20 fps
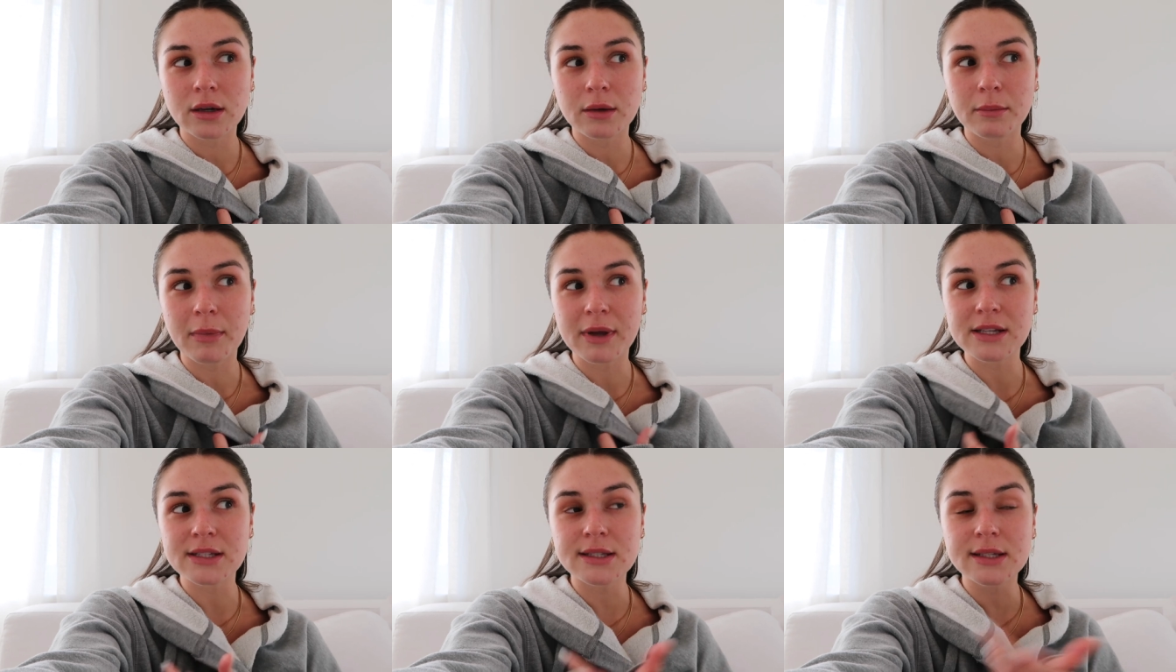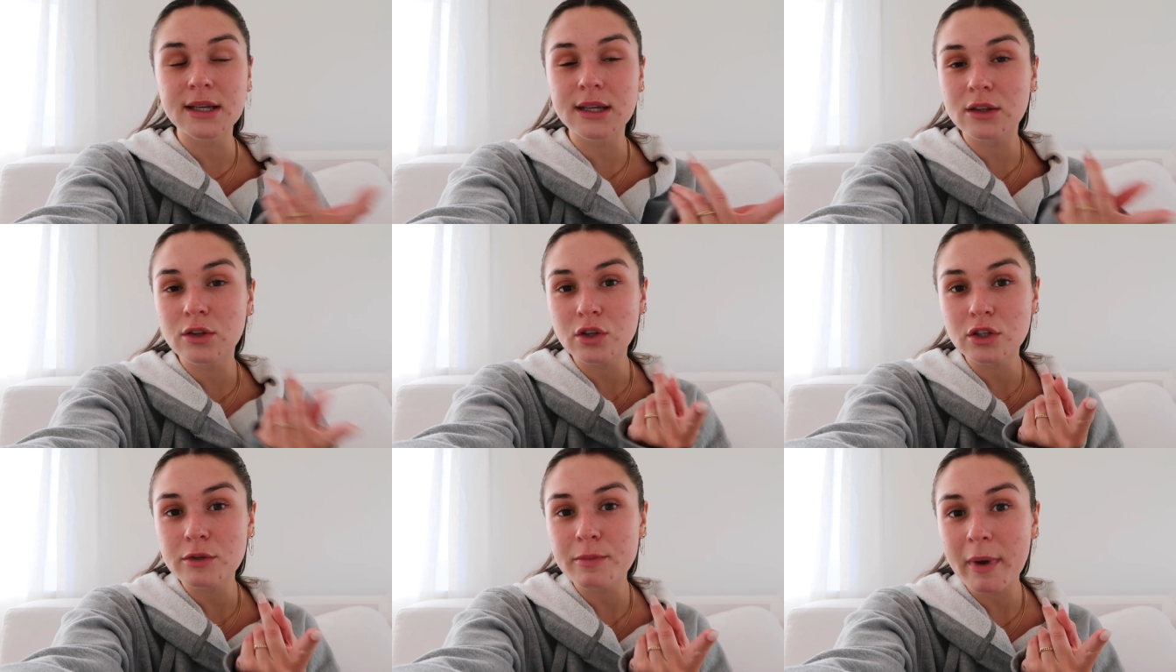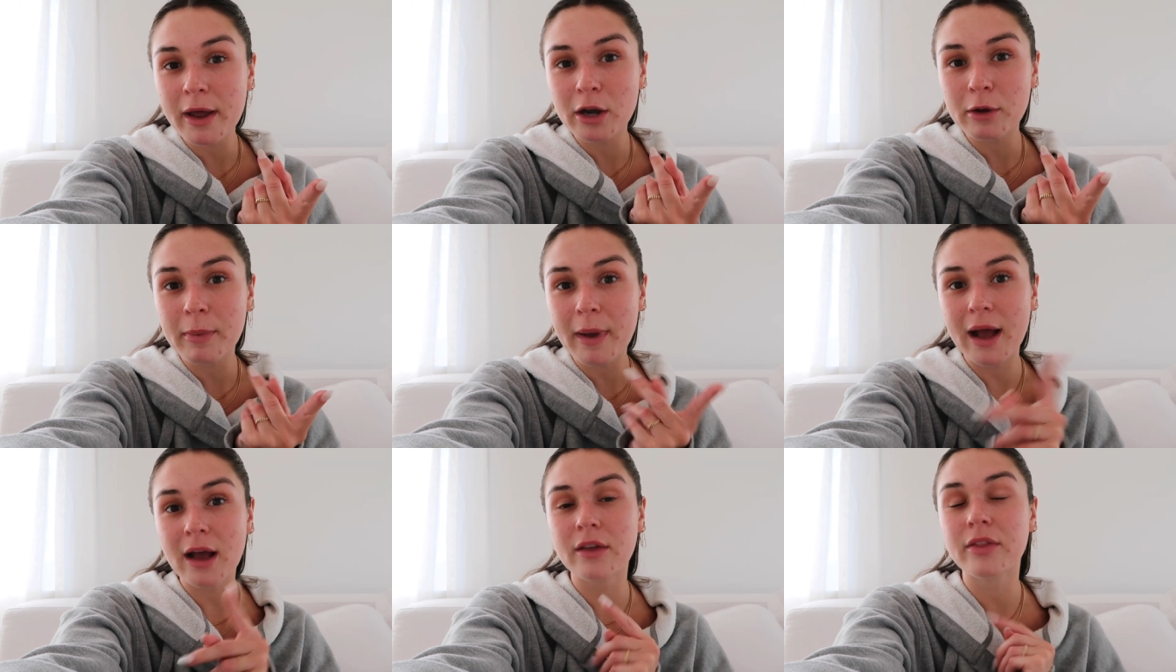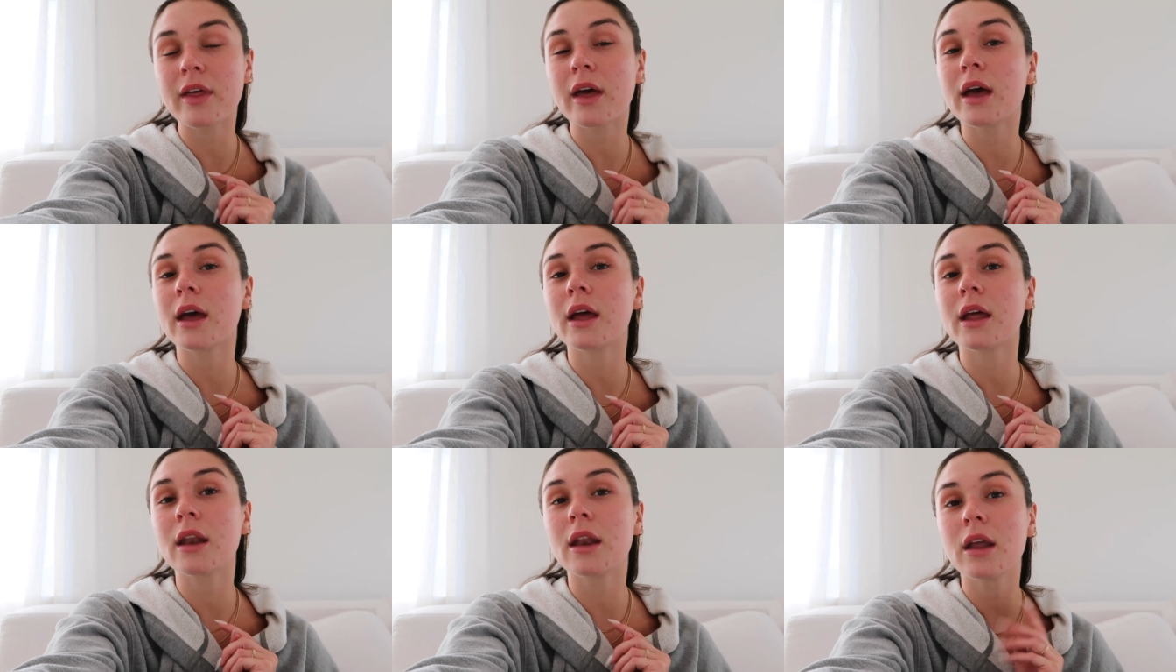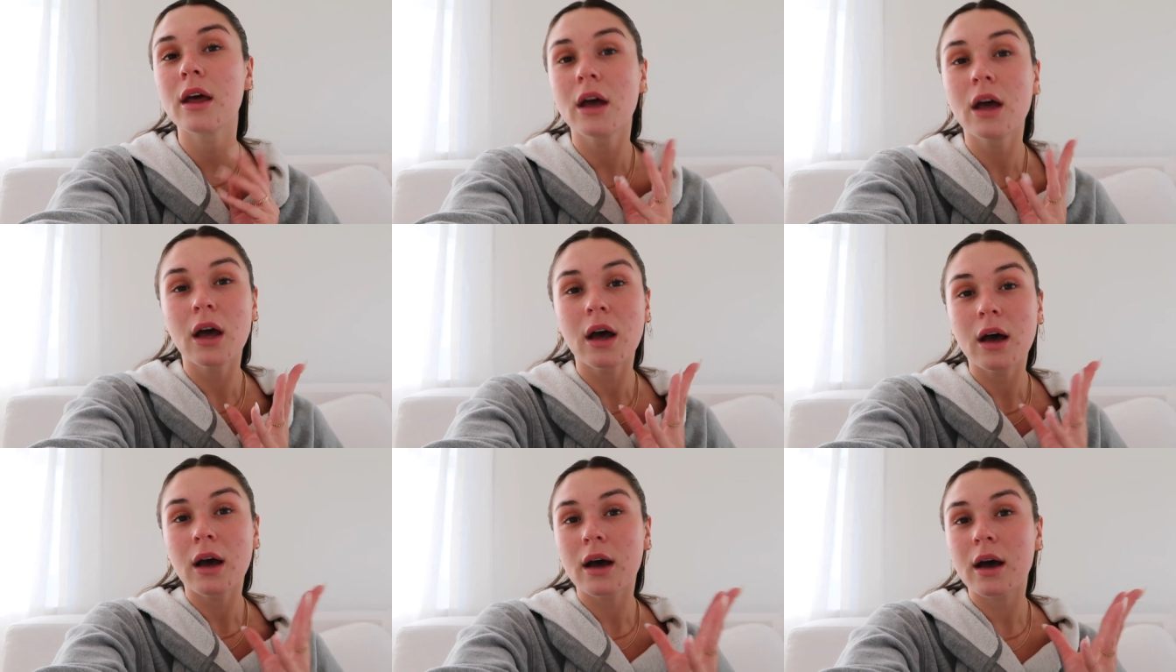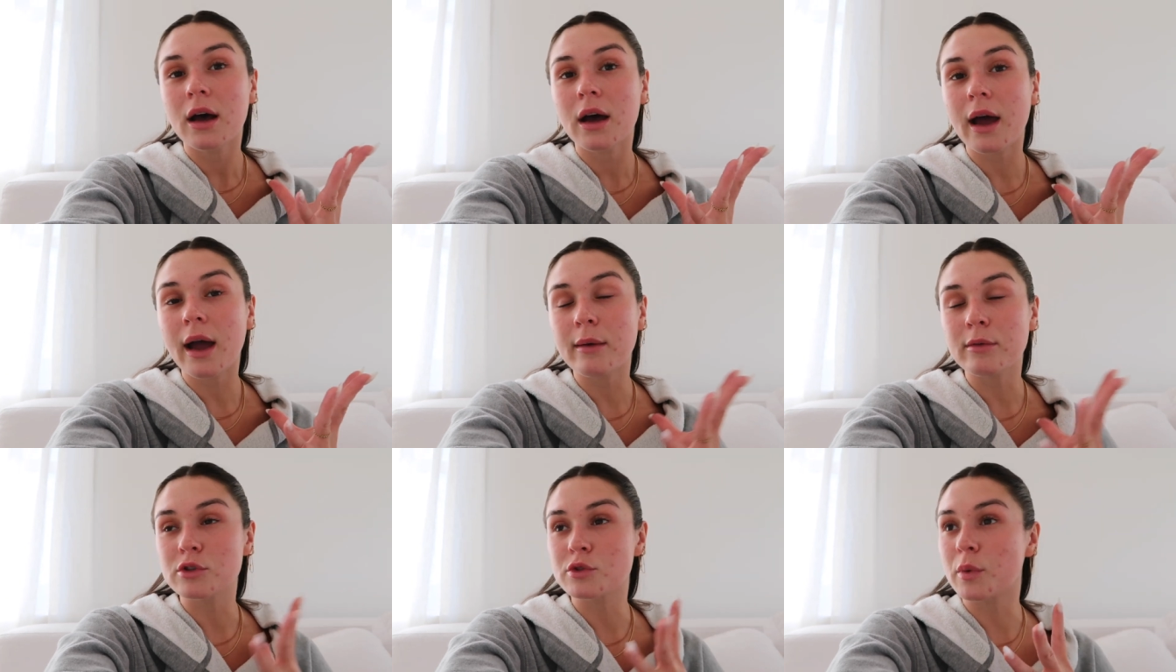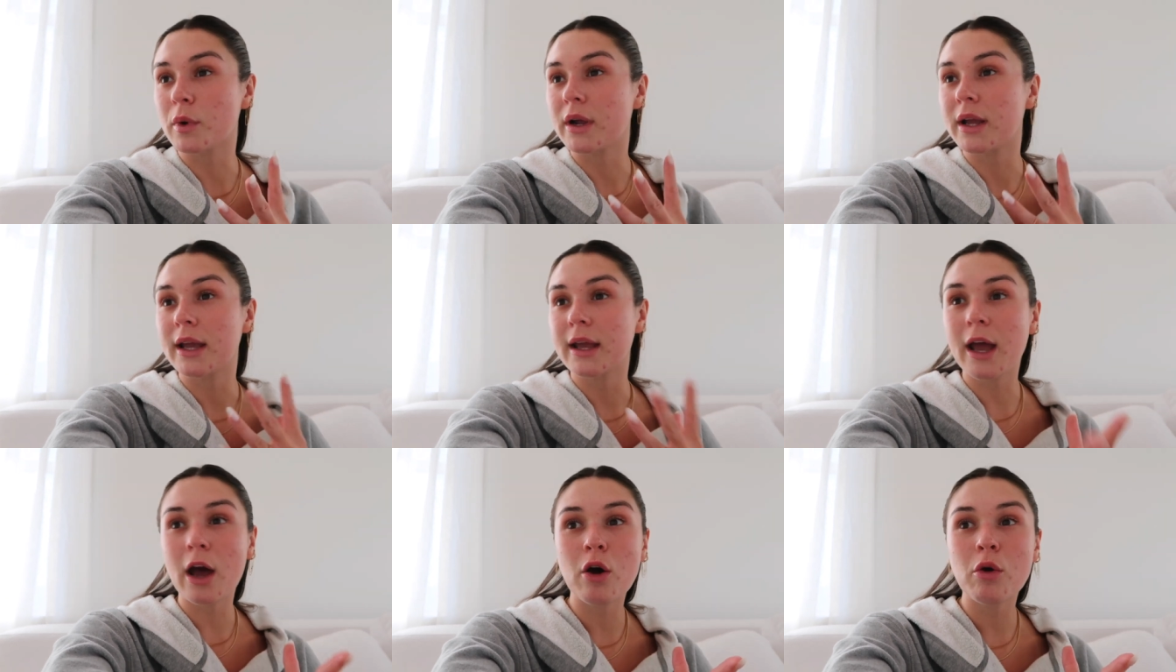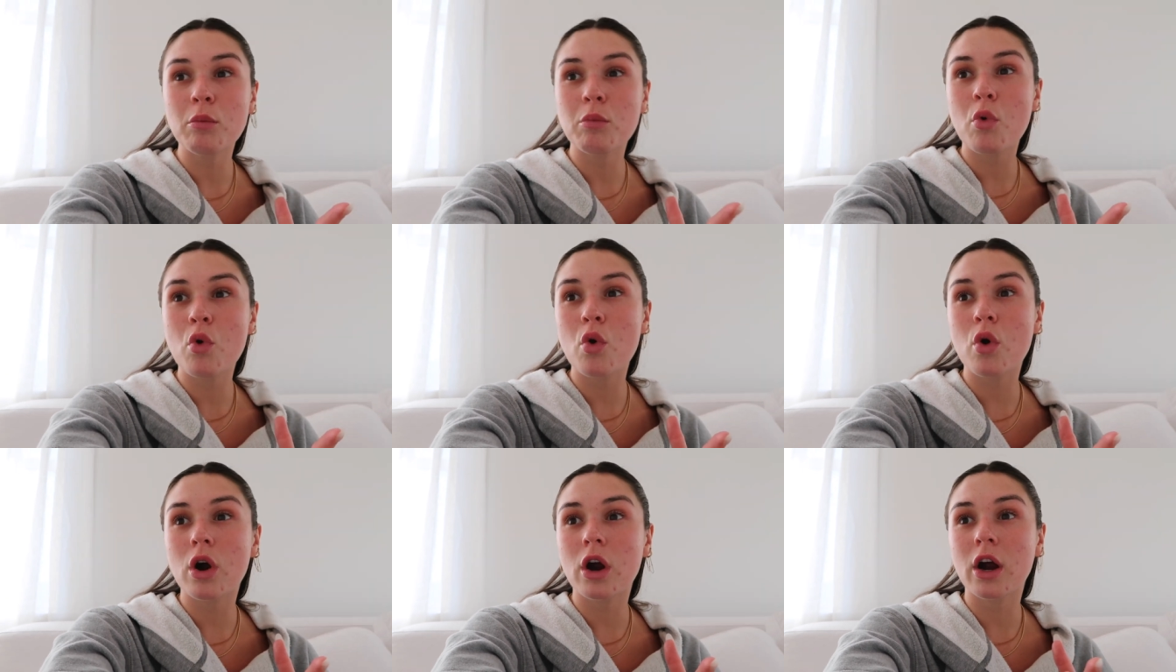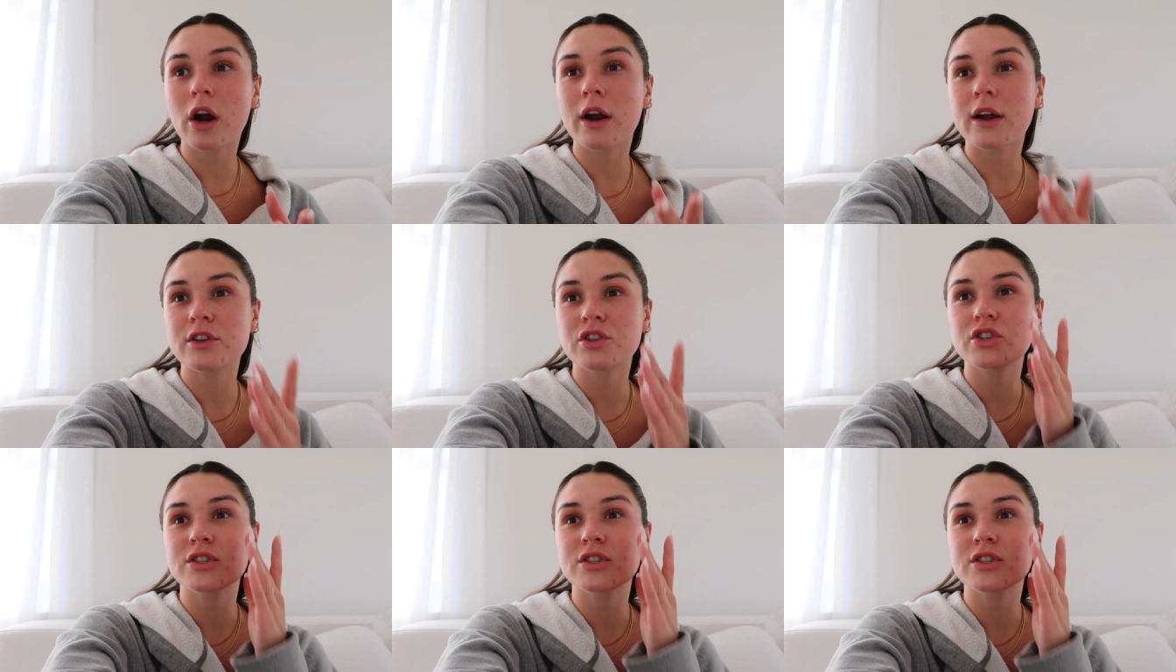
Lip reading: my skin looked better back then, I was working out more, and